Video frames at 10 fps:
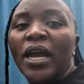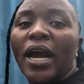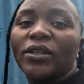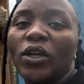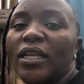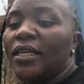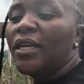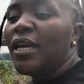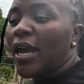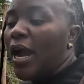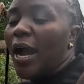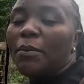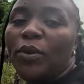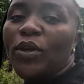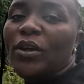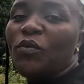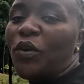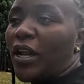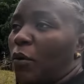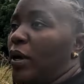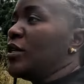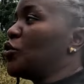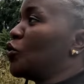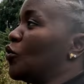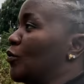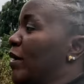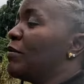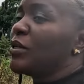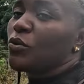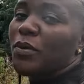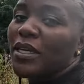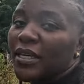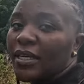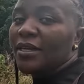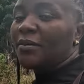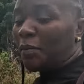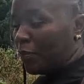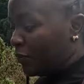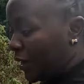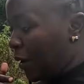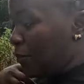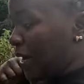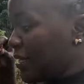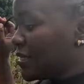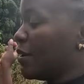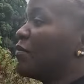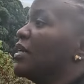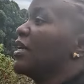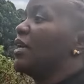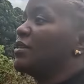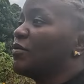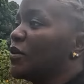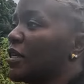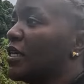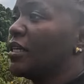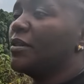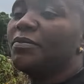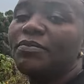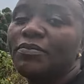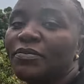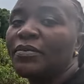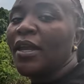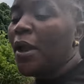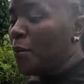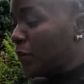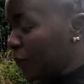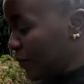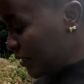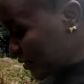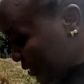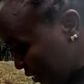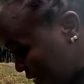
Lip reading: Actually, I'm looking for a way to maybe to be buying something else for the puppies